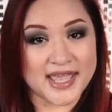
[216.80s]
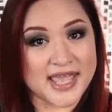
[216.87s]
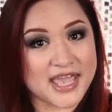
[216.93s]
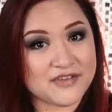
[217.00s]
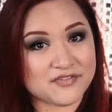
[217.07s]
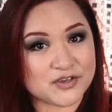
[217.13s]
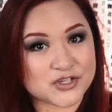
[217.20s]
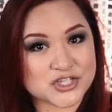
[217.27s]

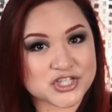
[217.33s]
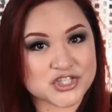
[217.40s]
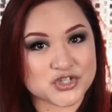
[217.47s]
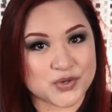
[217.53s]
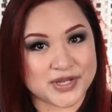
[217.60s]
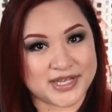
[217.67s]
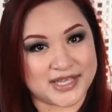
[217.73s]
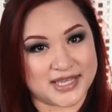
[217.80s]
If you're just
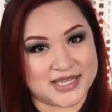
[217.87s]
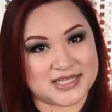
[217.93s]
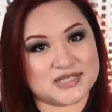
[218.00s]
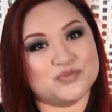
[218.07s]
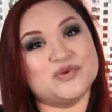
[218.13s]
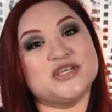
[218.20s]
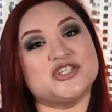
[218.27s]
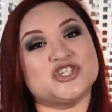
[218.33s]
joining
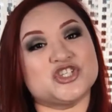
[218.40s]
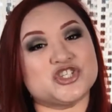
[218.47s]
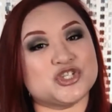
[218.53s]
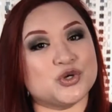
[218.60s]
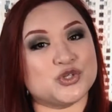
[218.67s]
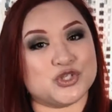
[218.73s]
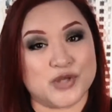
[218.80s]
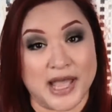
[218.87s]
us, we just
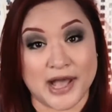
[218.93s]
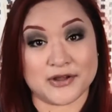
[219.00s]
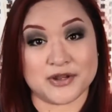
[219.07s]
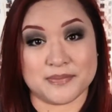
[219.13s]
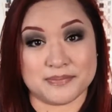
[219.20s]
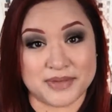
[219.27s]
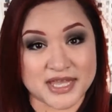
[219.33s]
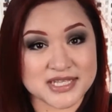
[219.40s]
showed you how
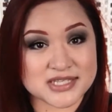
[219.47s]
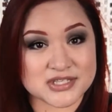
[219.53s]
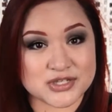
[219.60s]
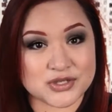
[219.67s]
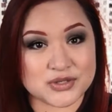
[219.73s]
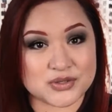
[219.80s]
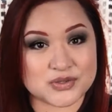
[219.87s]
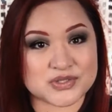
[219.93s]
to best
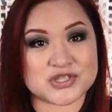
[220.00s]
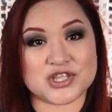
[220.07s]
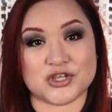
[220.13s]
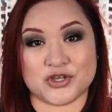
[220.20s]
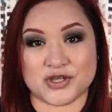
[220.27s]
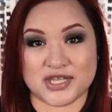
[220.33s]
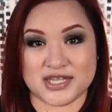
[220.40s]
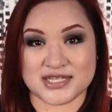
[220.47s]
use the
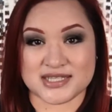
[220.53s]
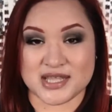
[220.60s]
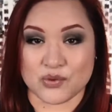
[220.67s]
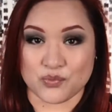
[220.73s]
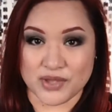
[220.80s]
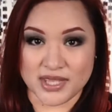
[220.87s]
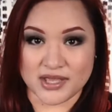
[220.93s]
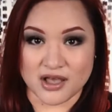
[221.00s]
goodies
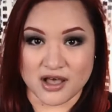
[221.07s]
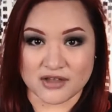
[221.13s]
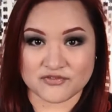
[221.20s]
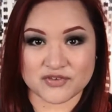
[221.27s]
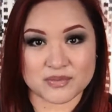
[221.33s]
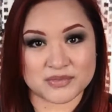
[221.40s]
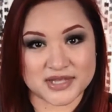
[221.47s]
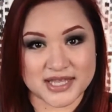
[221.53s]
that we got
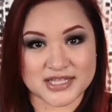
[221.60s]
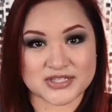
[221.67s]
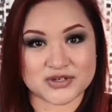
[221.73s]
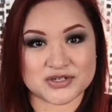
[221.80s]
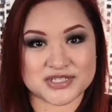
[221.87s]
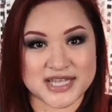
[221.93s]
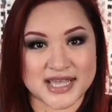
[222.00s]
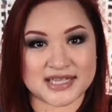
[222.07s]
from
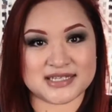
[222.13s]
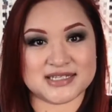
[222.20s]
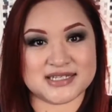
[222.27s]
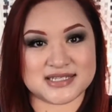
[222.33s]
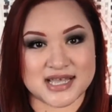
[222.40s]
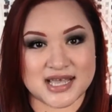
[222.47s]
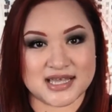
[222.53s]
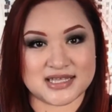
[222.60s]
Laser Tech
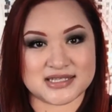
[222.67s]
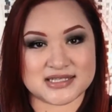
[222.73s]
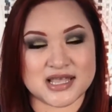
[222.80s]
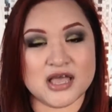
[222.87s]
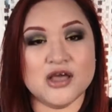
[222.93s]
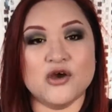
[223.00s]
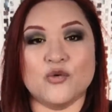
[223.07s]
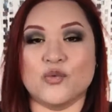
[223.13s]
Designs,
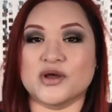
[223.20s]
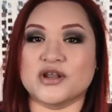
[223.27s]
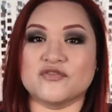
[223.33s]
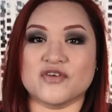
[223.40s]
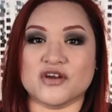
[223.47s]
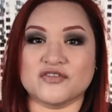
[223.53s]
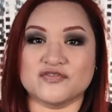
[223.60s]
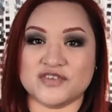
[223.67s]
one
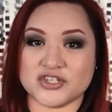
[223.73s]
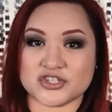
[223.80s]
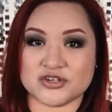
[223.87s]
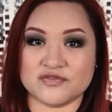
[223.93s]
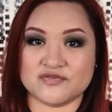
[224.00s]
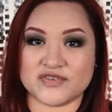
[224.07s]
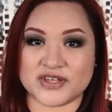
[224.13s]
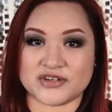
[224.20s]
of our
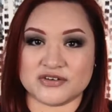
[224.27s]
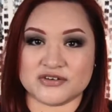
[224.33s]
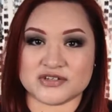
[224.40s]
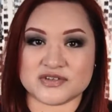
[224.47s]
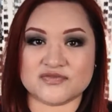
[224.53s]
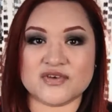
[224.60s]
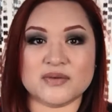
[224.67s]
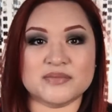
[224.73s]
featured
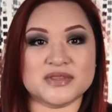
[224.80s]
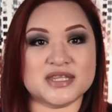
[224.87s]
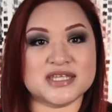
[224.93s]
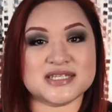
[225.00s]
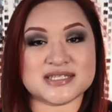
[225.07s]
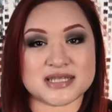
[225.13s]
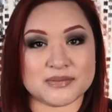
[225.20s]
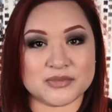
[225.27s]
vendors from the
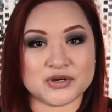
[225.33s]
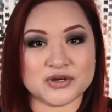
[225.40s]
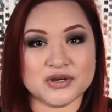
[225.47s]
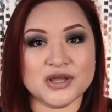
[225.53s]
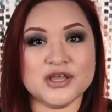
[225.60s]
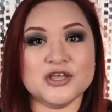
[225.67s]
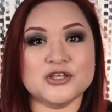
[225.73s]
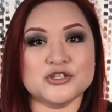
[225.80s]
summer
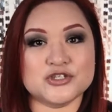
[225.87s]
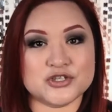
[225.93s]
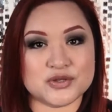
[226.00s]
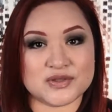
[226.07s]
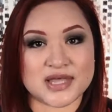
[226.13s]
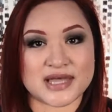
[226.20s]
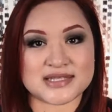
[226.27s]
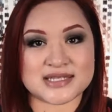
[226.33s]

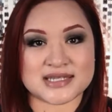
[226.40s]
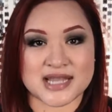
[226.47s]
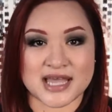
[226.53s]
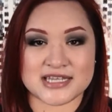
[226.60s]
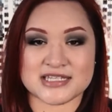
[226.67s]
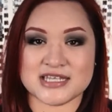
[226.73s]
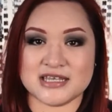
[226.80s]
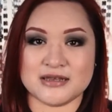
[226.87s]

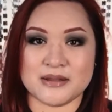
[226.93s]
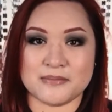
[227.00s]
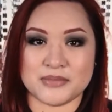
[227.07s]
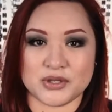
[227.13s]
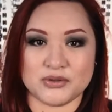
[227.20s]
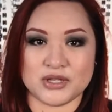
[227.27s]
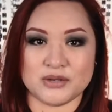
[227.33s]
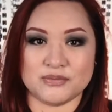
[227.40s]
2019
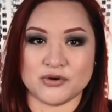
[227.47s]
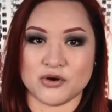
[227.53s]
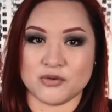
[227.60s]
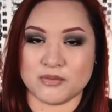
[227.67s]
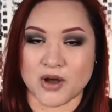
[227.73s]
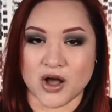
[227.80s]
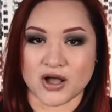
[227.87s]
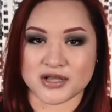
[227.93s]

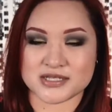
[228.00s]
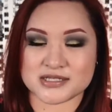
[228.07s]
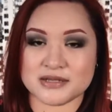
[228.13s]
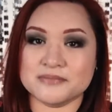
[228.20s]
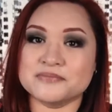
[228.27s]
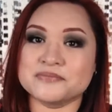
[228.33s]
BeautyPro Box.